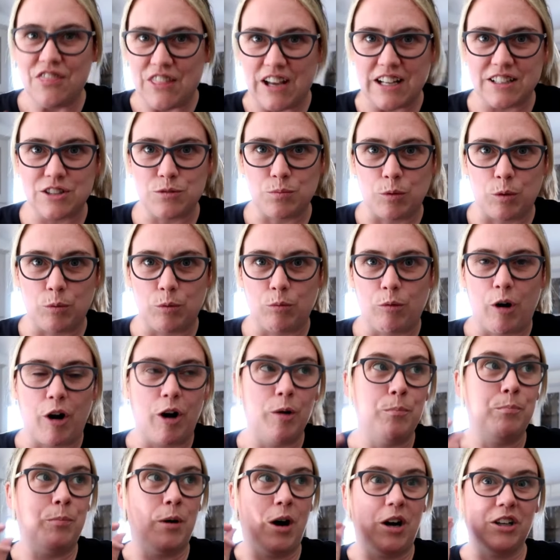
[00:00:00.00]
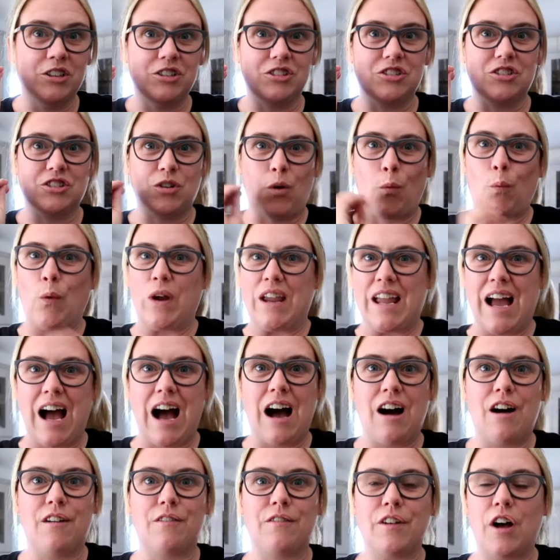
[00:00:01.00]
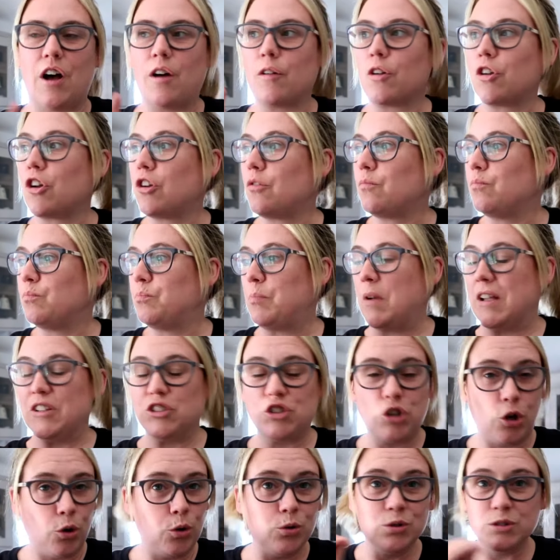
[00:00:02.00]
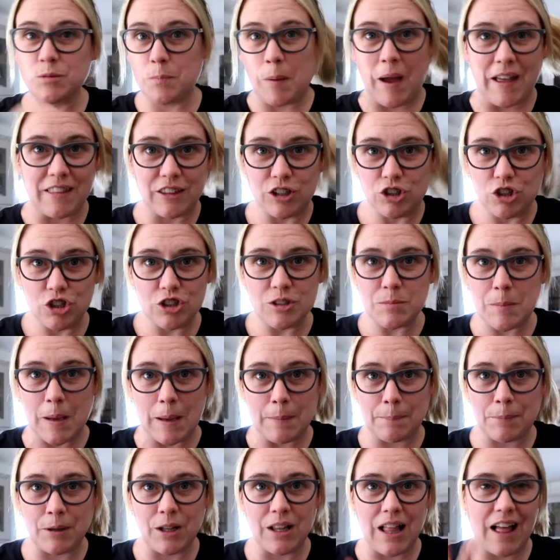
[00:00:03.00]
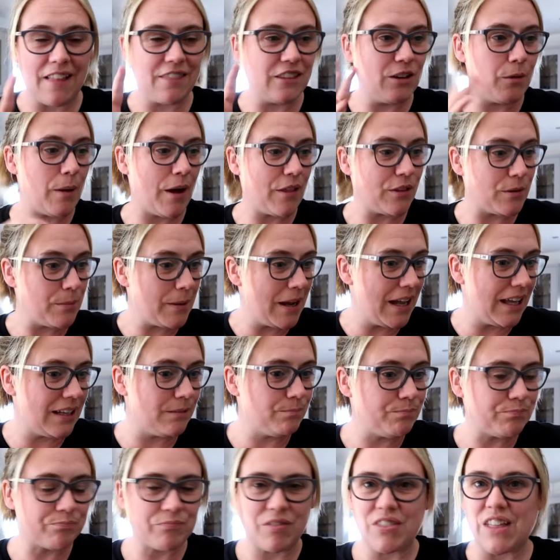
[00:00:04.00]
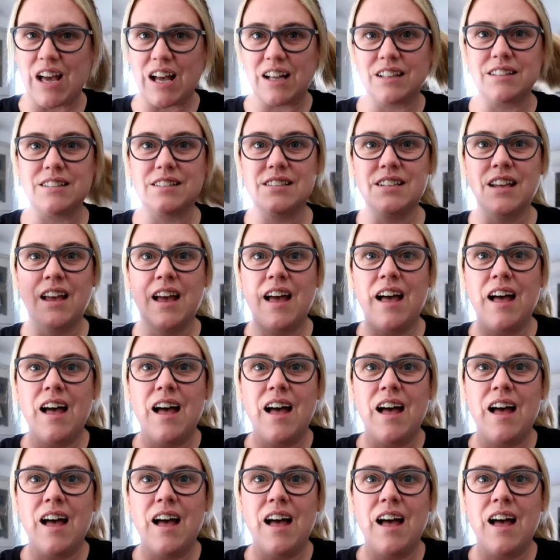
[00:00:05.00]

that's where we were but we have been told by the news people and the weathermen that